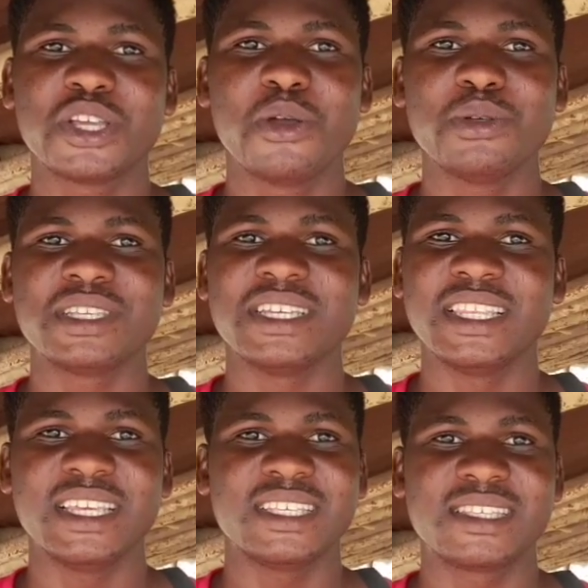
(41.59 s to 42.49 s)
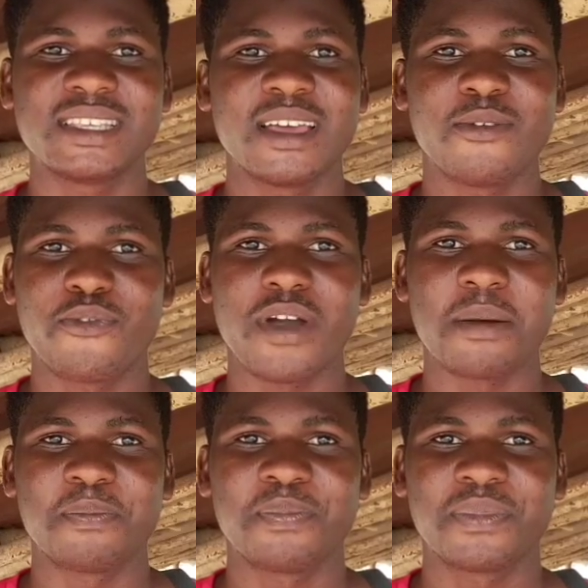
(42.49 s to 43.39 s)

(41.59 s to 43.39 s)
goats in this farm,